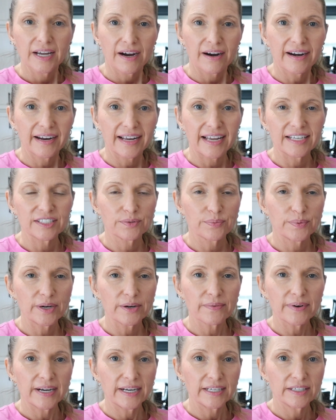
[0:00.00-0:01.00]
right guys,
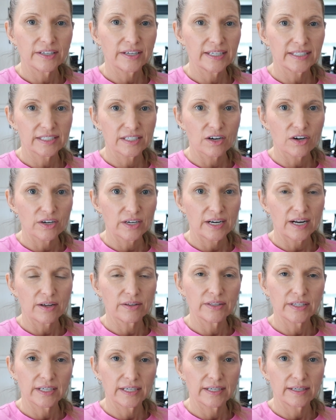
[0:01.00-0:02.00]
we're ready to get started
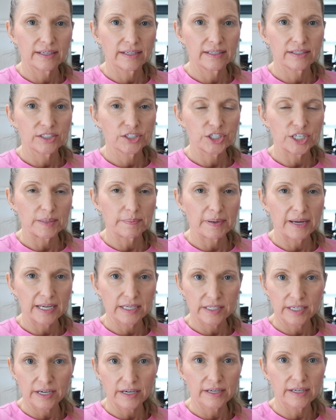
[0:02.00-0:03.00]
on the sheet
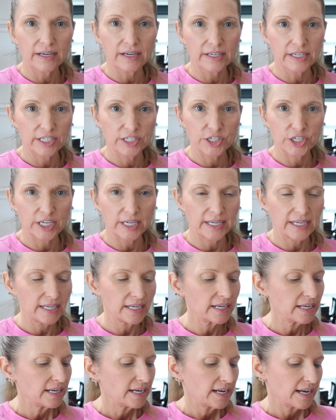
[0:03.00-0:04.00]
pan teriyaki
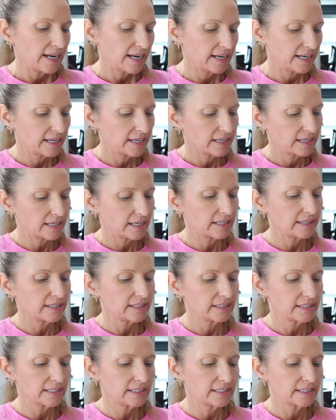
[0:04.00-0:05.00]
chicken, and
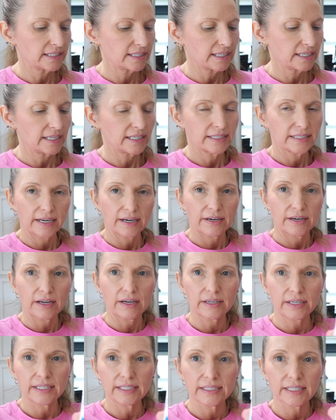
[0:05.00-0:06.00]
this is the
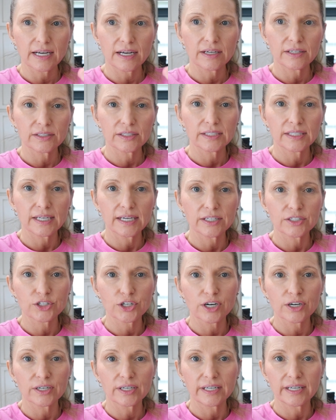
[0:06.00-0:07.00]
teriyaki sauce that
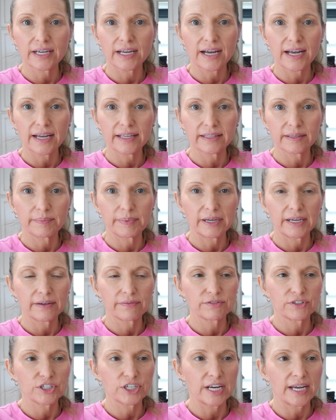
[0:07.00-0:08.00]
Charlie got, the
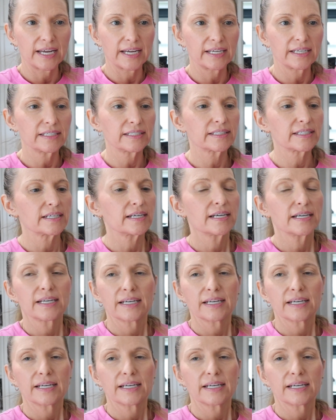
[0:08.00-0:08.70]
PF Chang's.